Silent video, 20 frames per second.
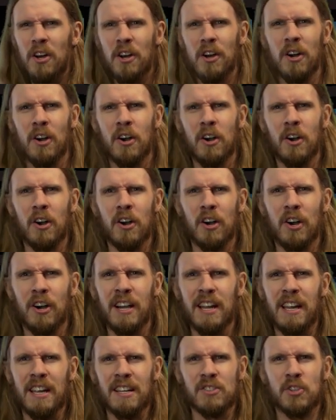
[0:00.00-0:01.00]
Uh,
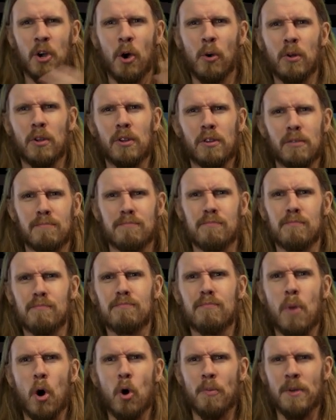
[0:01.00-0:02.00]
total
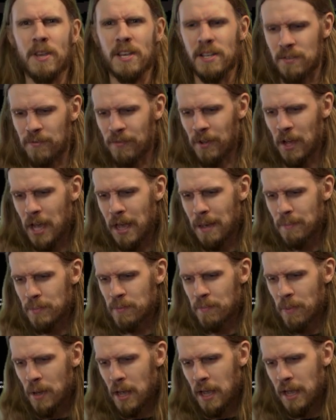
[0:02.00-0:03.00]
Moebius
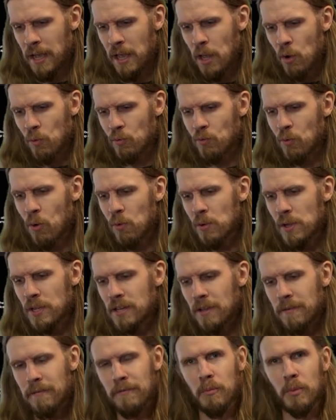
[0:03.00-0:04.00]
vibes by
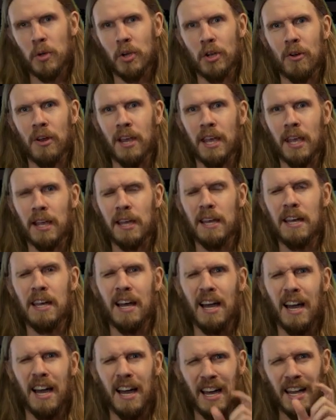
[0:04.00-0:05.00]
Roland at Familiar Inc.
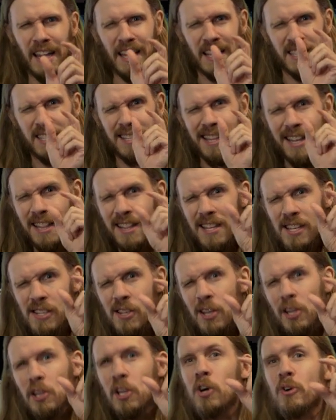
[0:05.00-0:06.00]
Uh, it's like
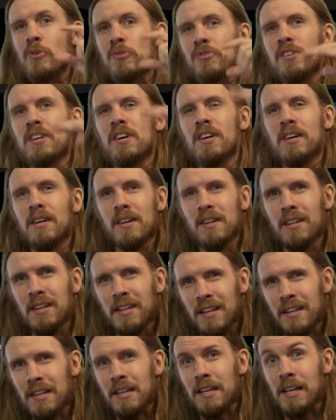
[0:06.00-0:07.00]
this close.
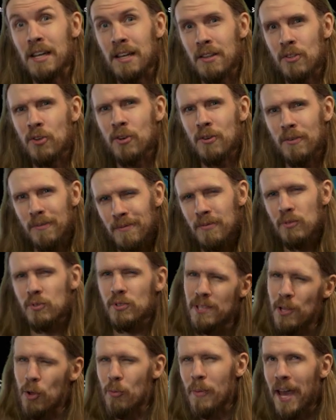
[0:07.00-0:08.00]
Their
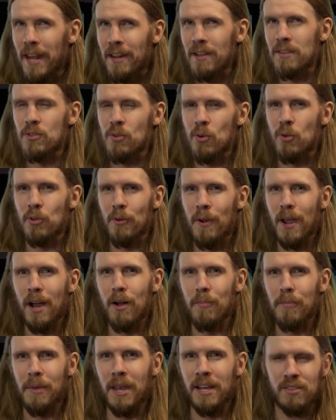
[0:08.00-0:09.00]
Slomatics' older
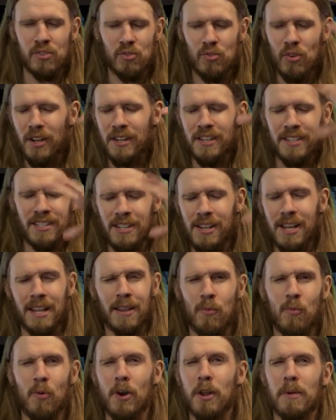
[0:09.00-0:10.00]
album, Estron, is like
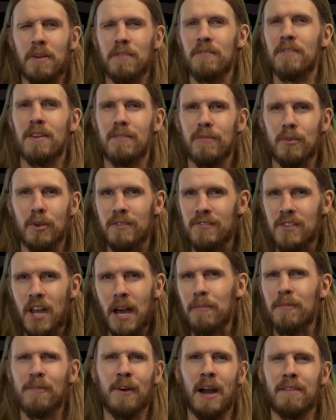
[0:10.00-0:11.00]
one of my favorite
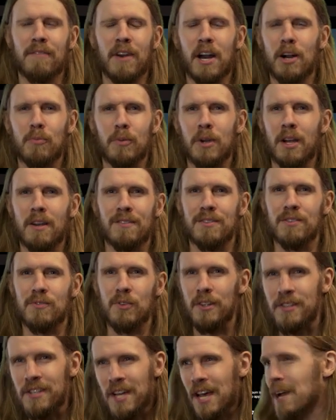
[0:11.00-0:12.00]
top five album covers of
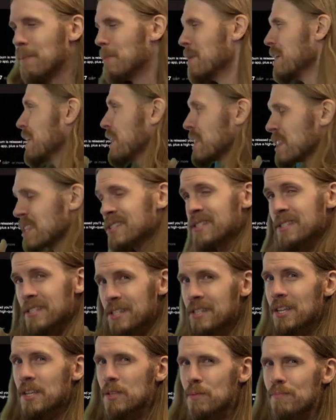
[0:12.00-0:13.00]
all time. This
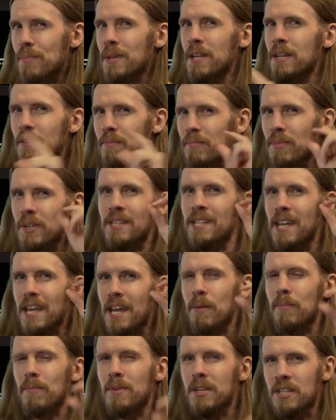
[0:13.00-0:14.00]
doesn't beat it, but
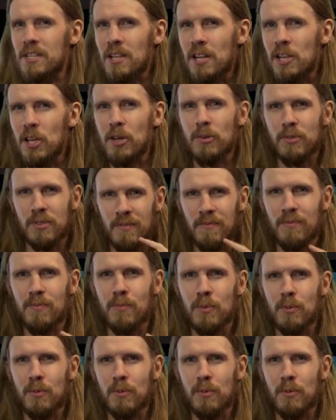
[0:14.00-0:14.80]
damn, it's close.